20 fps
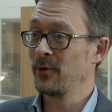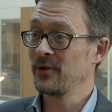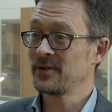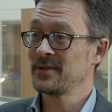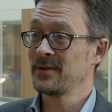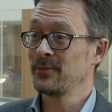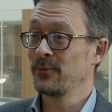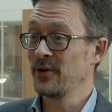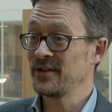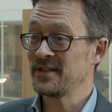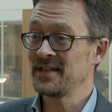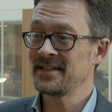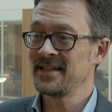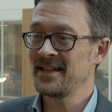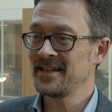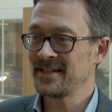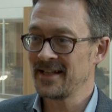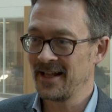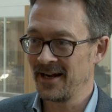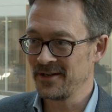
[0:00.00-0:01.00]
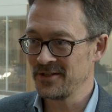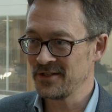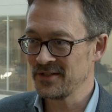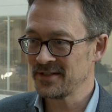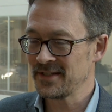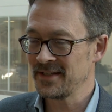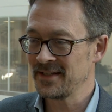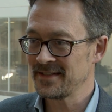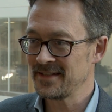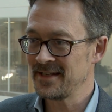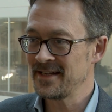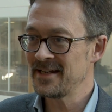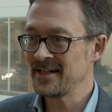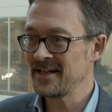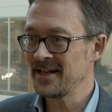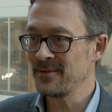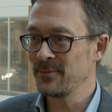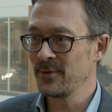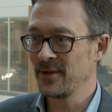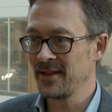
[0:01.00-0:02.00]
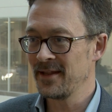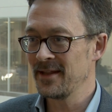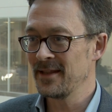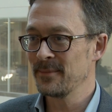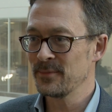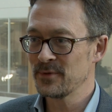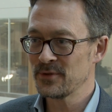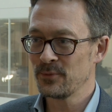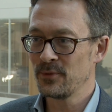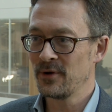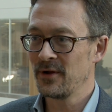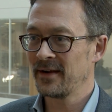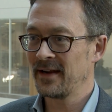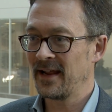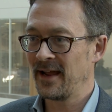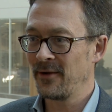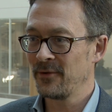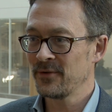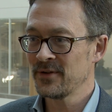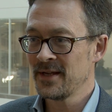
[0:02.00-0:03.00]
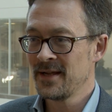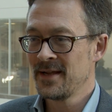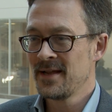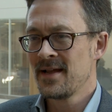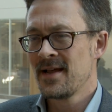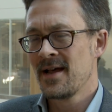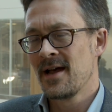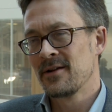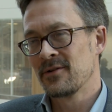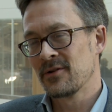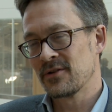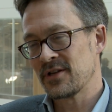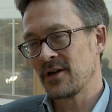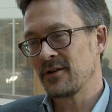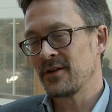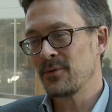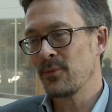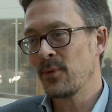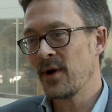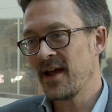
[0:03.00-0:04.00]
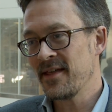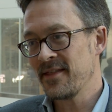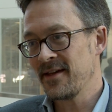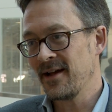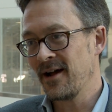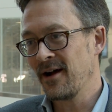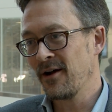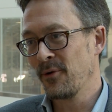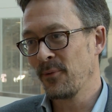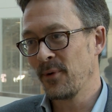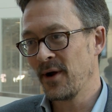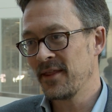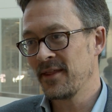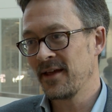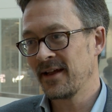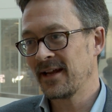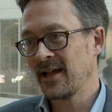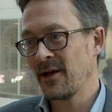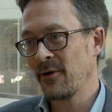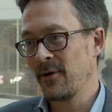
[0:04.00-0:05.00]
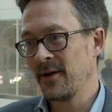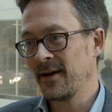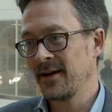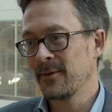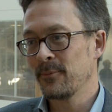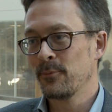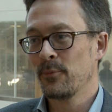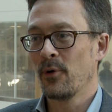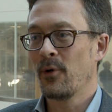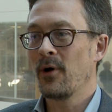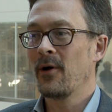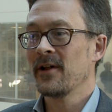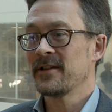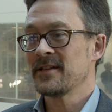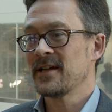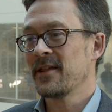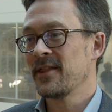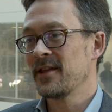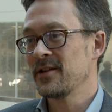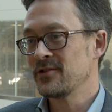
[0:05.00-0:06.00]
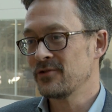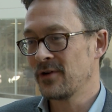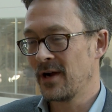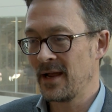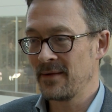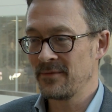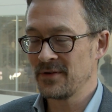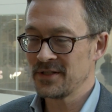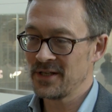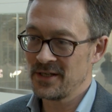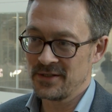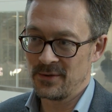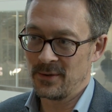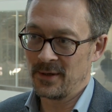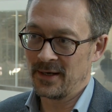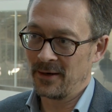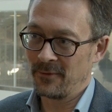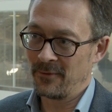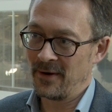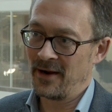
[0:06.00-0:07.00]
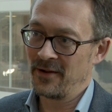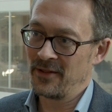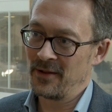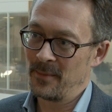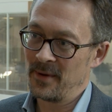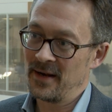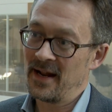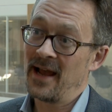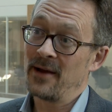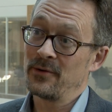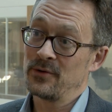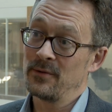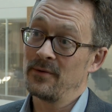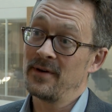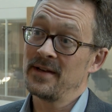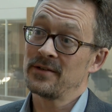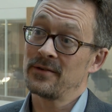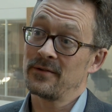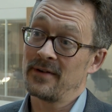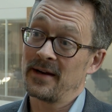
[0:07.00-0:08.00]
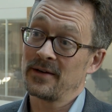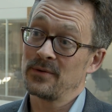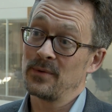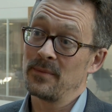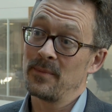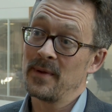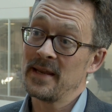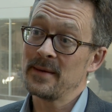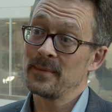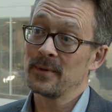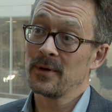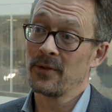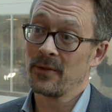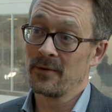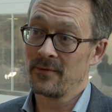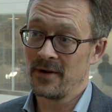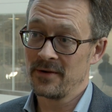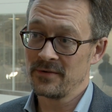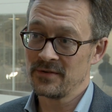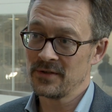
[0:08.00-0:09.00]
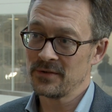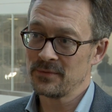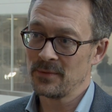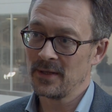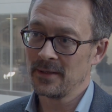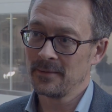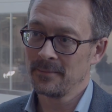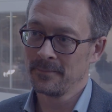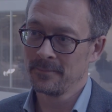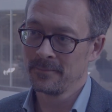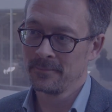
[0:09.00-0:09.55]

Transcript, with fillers: What, what is the intelligence that's needed within them to work out not only where they are and where they're going, but what other drivers are doing around them and how to interact with people on the roads as well.